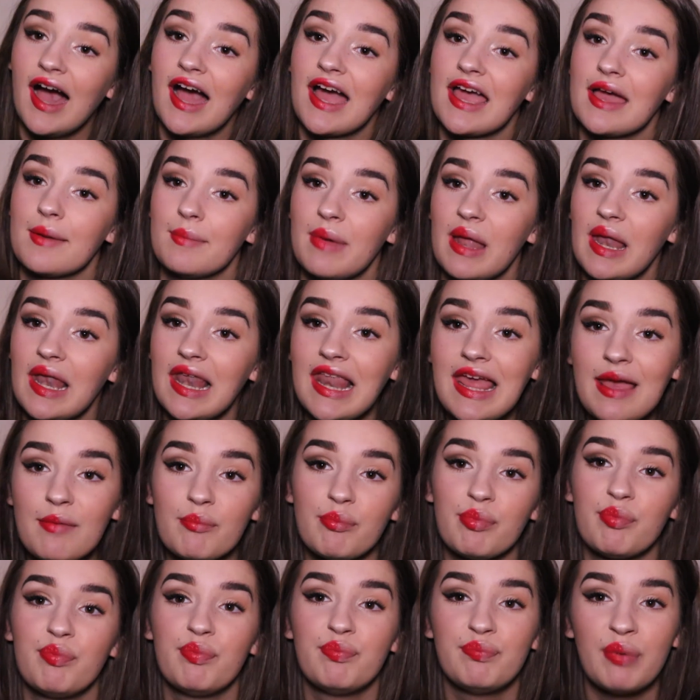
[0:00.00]
I am a lip
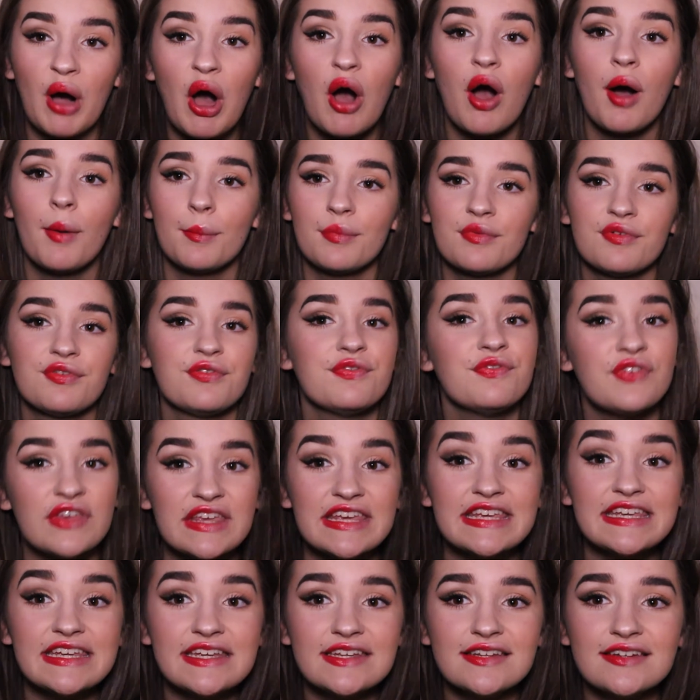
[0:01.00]
balm
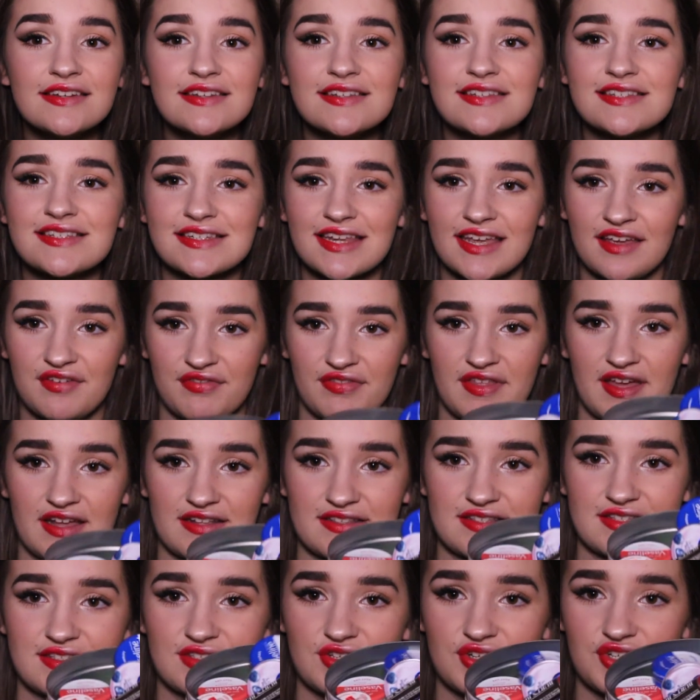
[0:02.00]
fiend, if
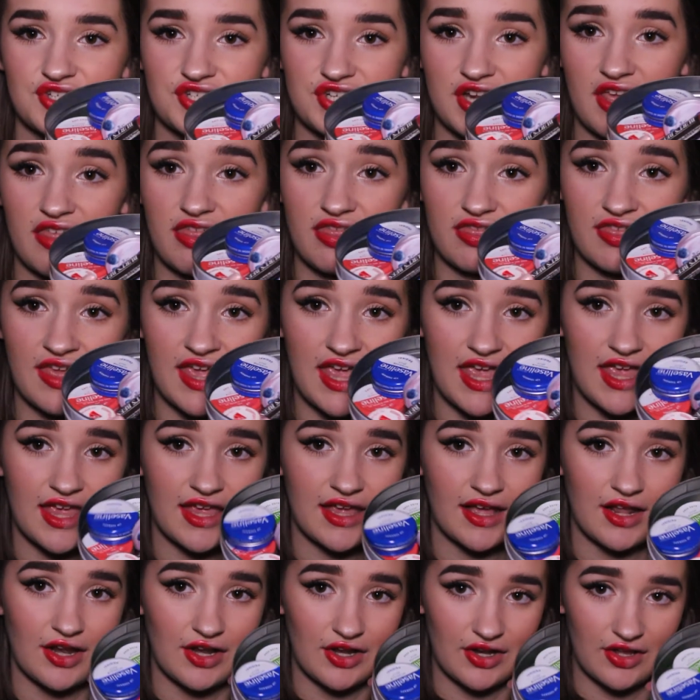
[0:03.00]
that's such a
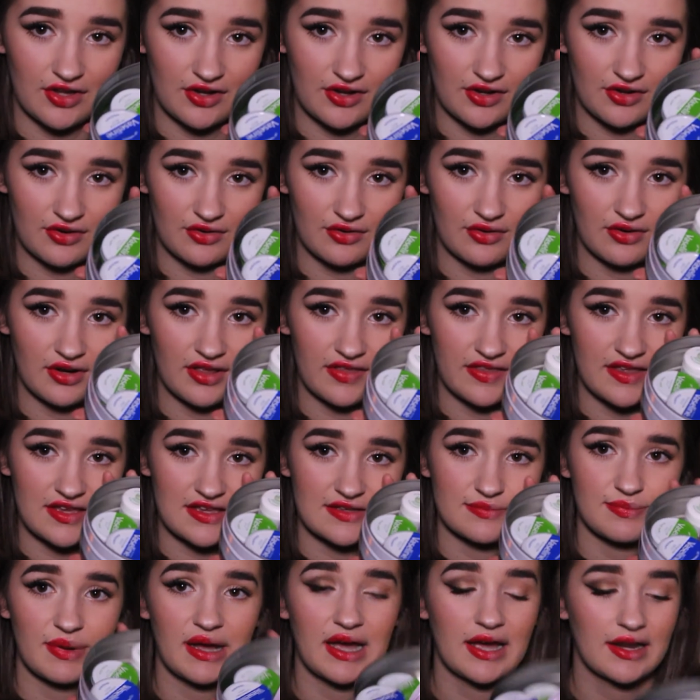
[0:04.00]
thing. Look at all of
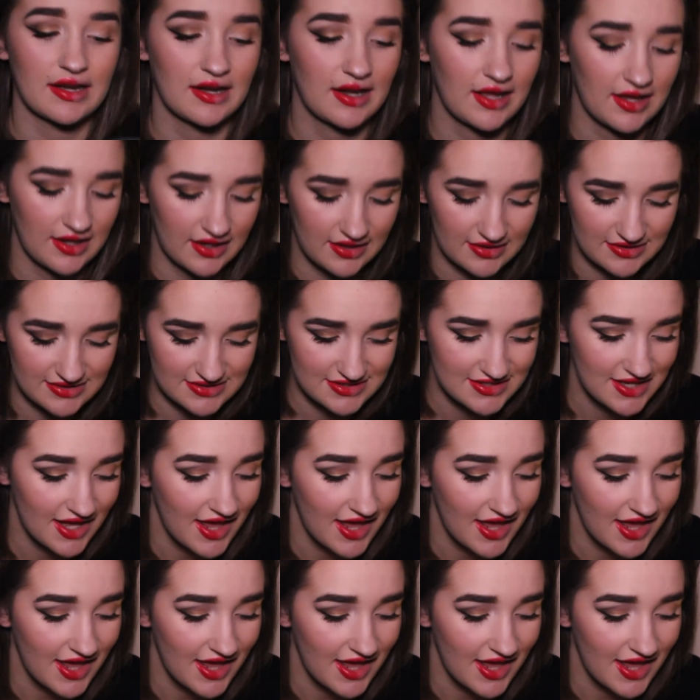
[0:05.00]
these bad lads.